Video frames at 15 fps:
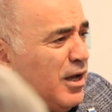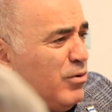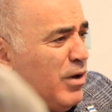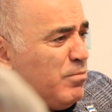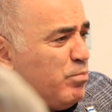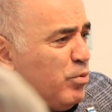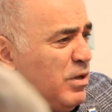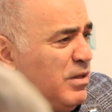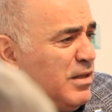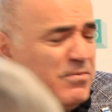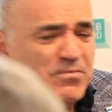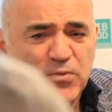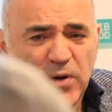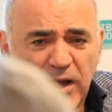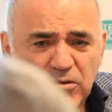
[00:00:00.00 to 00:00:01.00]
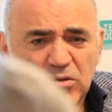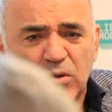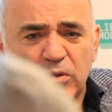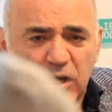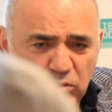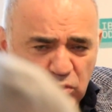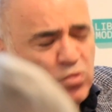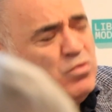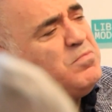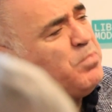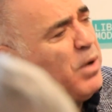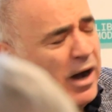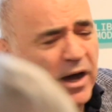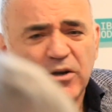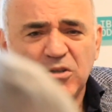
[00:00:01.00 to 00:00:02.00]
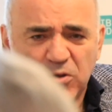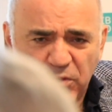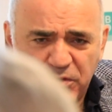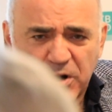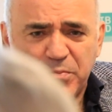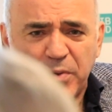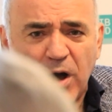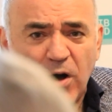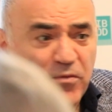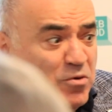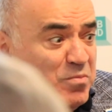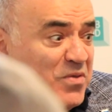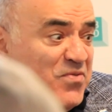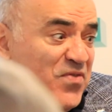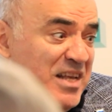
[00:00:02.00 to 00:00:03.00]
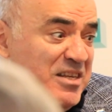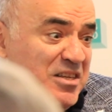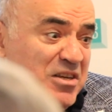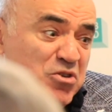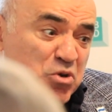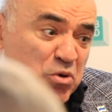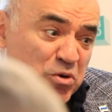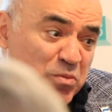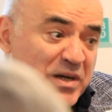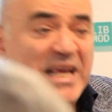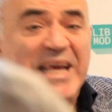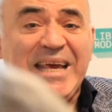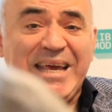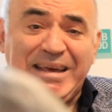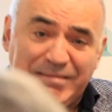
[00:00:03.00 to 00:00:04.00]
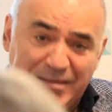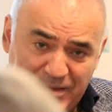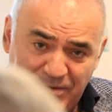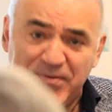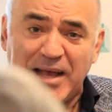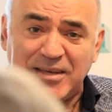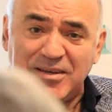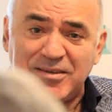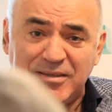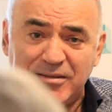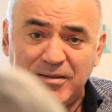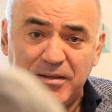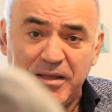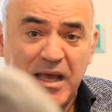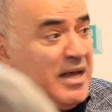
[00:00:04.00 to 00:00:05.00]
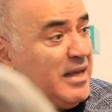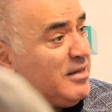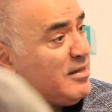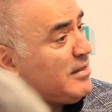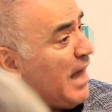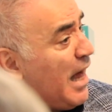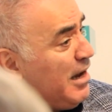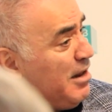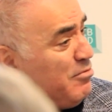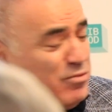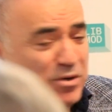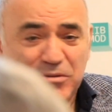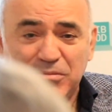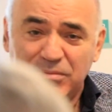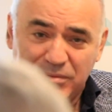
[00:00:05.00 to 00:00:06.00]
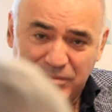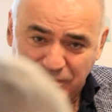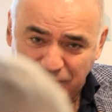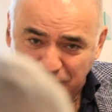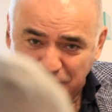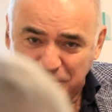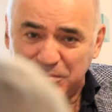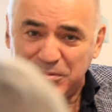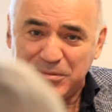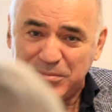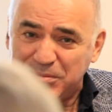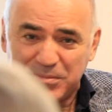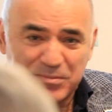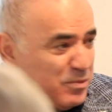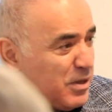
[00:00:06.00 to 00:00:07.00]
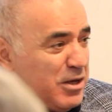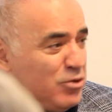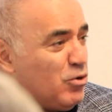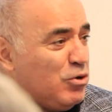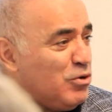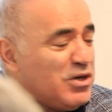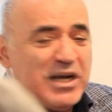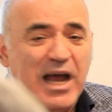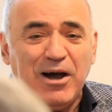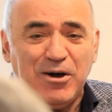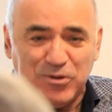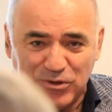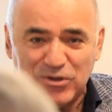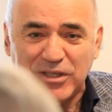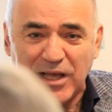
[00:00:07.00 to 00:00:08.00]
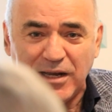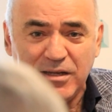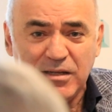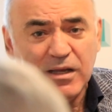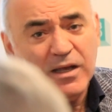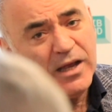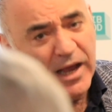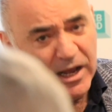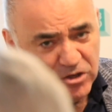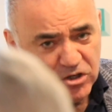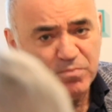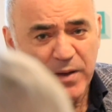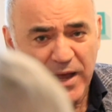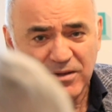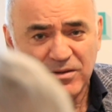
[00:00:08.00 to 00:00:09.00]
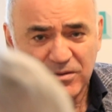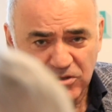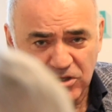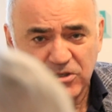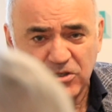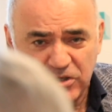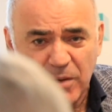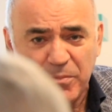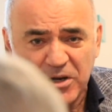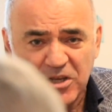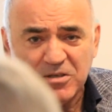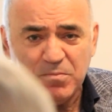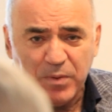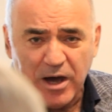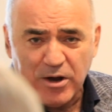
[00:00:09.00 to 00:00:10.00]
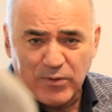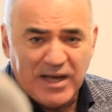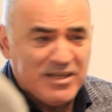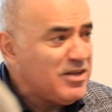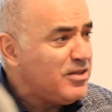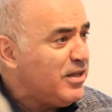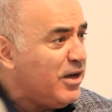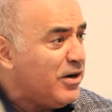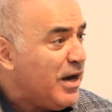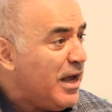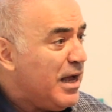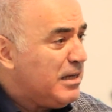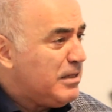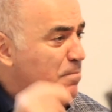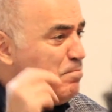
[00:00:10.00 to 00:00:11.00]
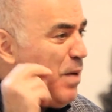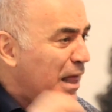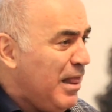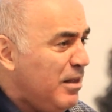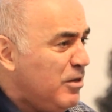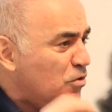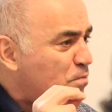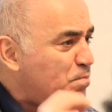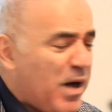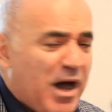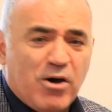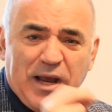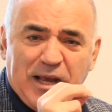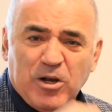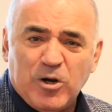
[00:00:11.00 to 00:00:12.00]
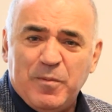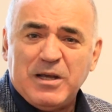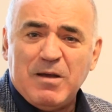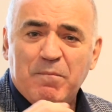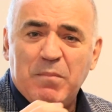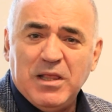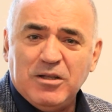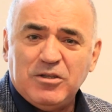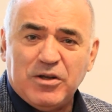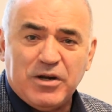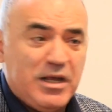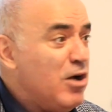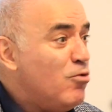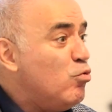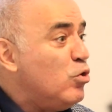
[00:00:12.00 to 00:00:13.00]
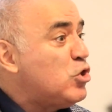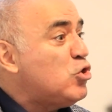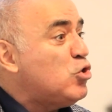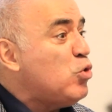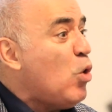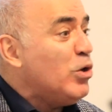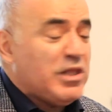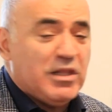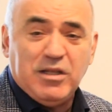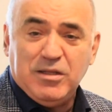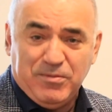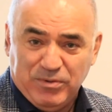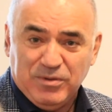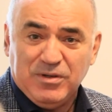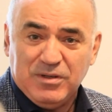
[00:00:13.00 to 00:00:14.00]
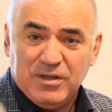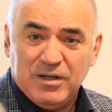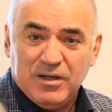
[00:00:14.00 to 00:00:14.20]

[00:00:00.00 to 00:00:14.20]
You had Britain and France, okay, two empires, still very powerful, but facing Germany, Italy, fascist Italy. Stalin was, you couldn't count on Stalin, and Japanese empire rising there. The balance of power, economic and military, was totally different.